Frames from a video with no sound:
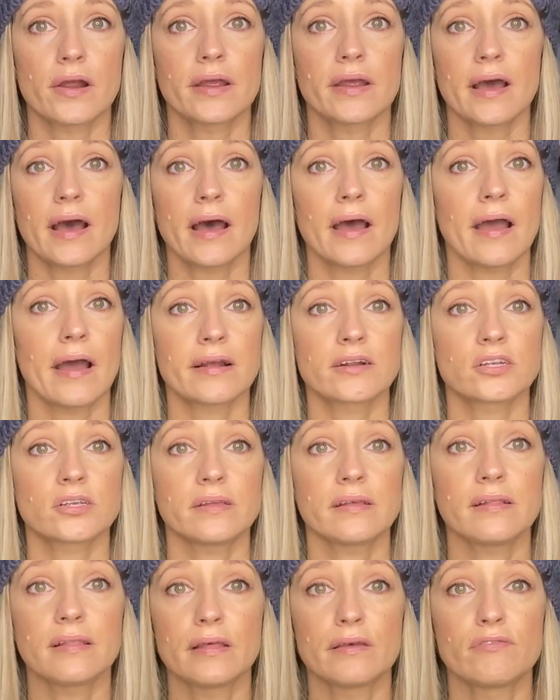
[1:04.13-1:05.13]
I
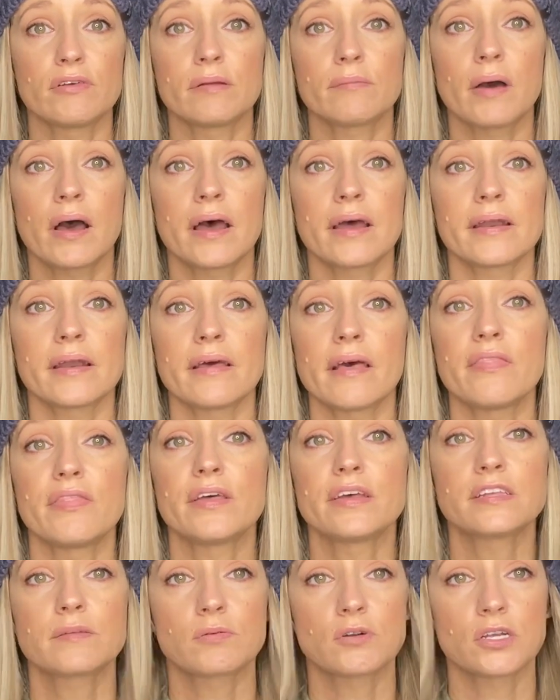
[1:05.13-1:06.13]
actually live in mine.
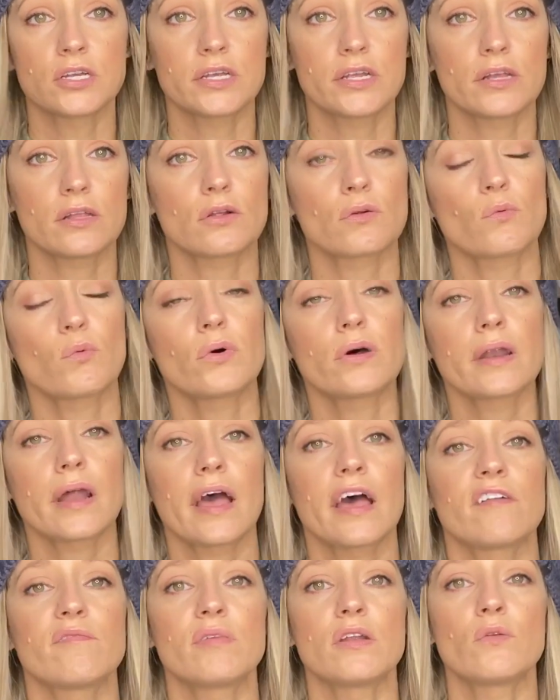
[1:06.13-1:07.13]
This particular one I
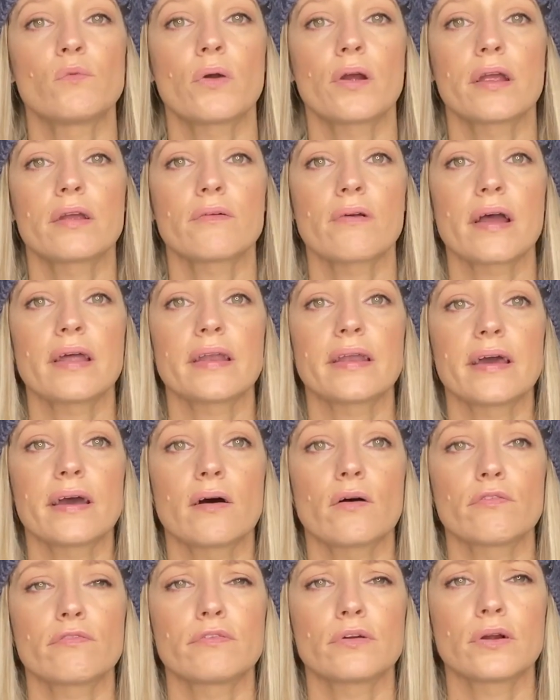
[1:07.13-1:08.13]
have been wearing right
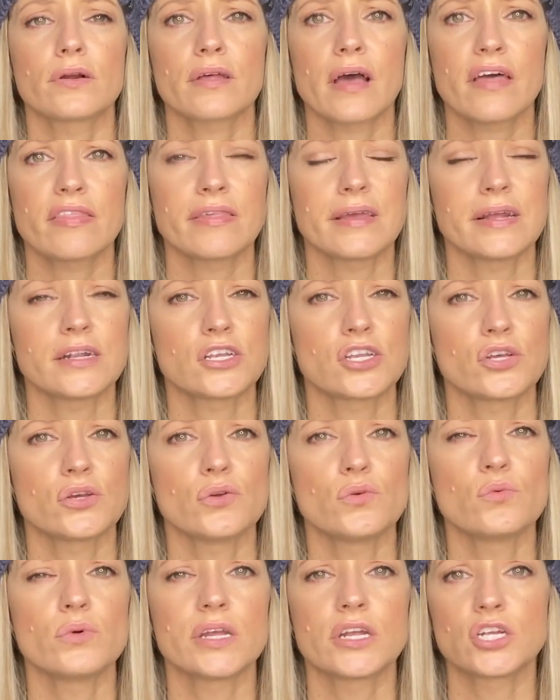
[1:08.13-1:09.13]
now for I think
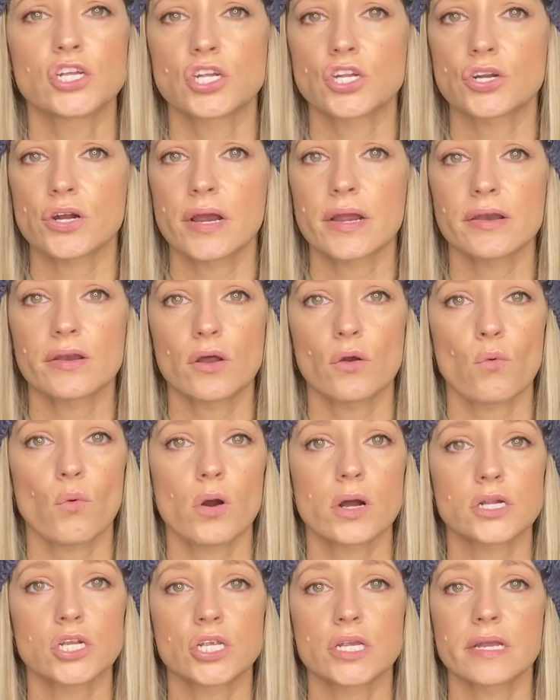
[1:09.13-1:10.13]
2 weeks straight. No
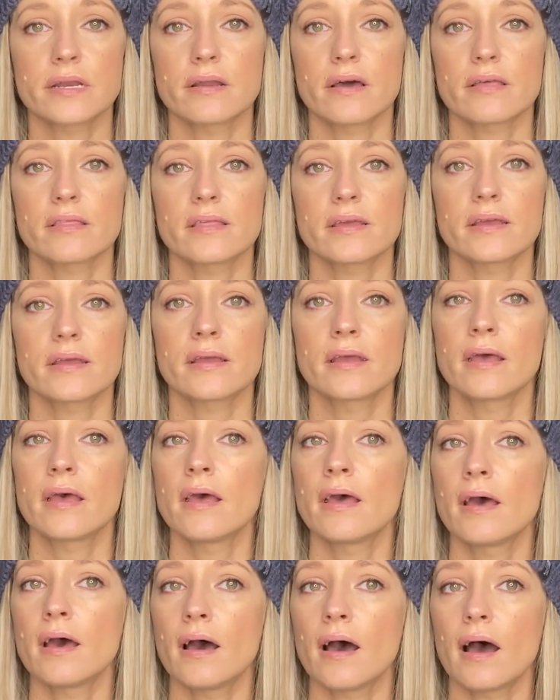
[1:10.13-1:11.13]
washing, nothing.
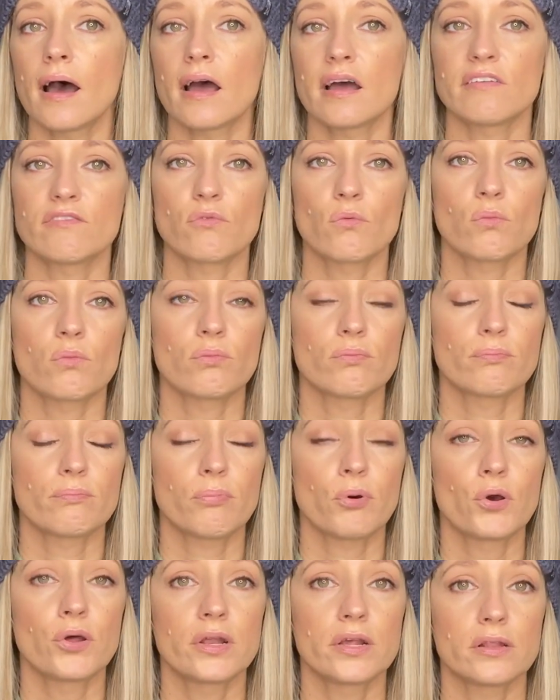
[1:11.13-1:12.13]
I have
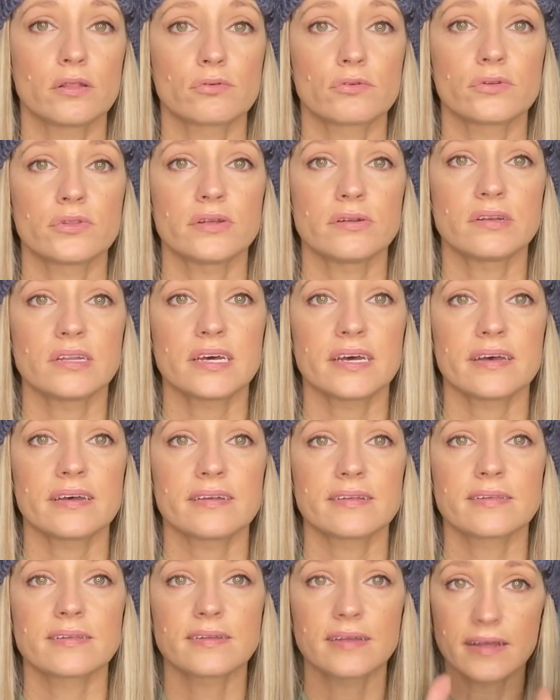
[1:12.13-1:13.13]
put it through the
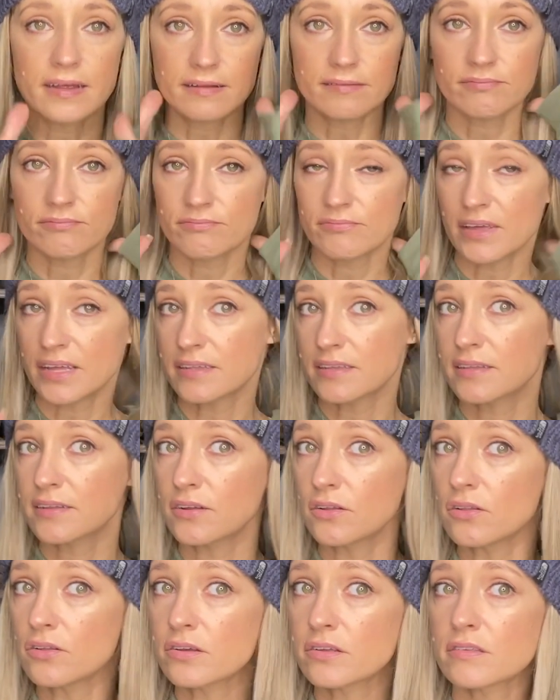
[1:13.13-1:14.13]
test and it
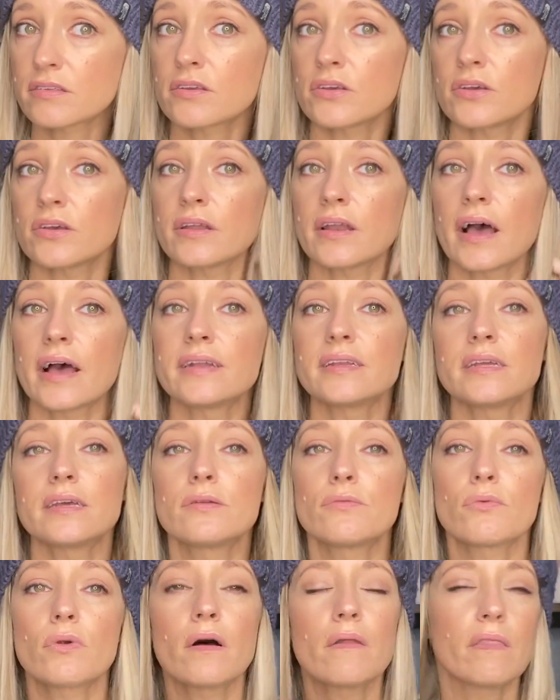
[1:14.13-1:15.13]
still looks good. I
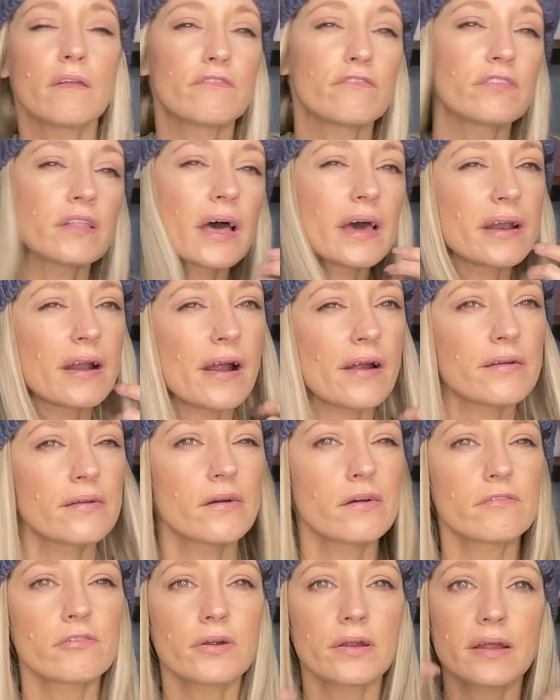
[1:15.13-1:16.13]
did run the flat iron
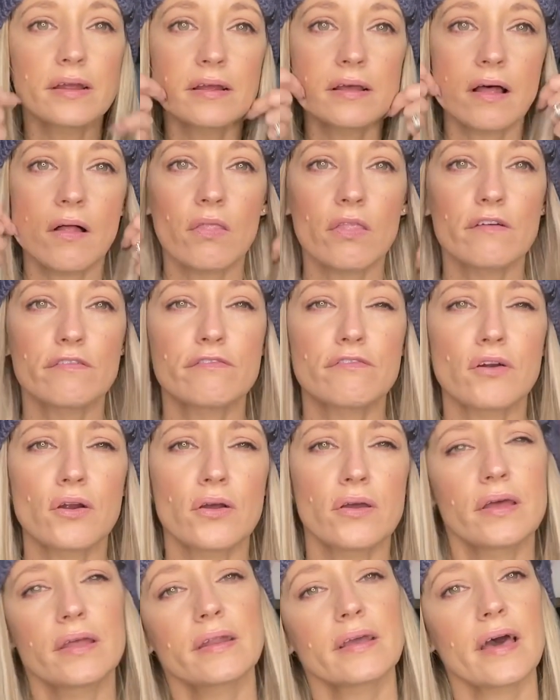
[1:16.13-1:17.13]
over it on the
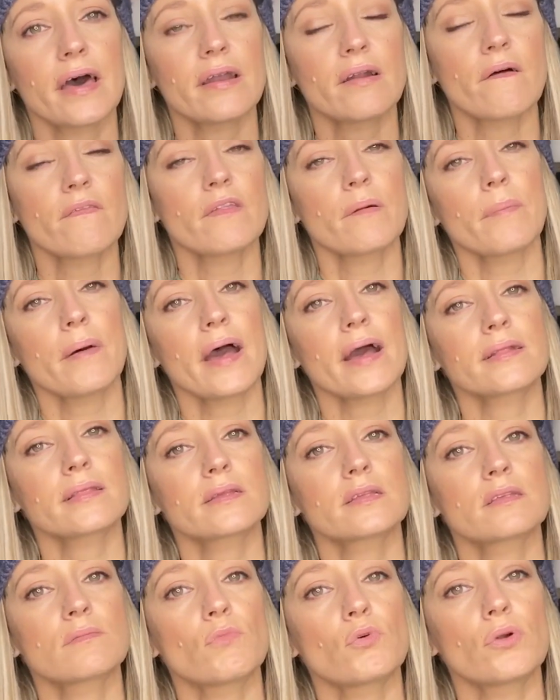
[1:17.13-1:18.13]
front and kind of on the back
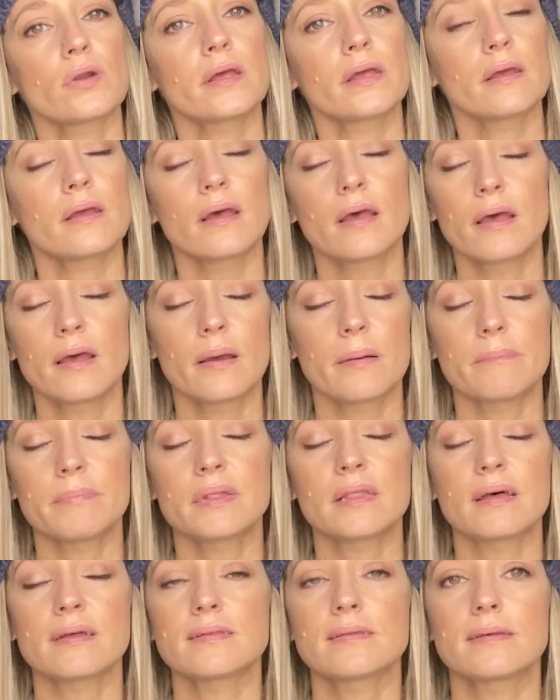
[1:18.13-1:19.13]
this morning, but
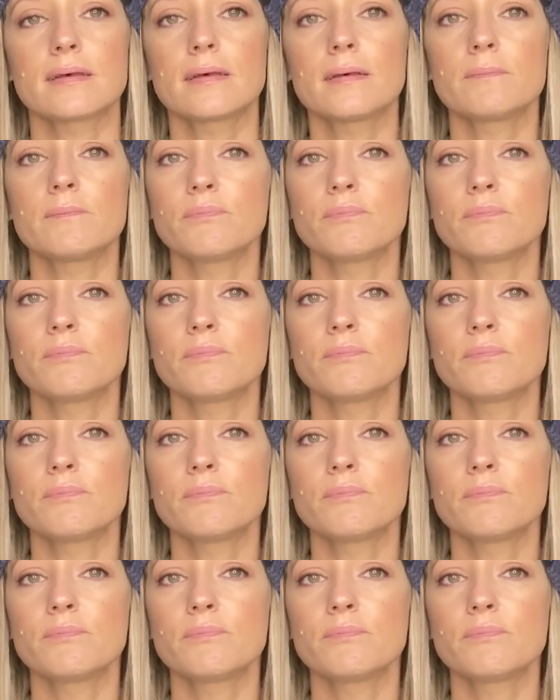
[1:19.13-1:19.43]
that's it.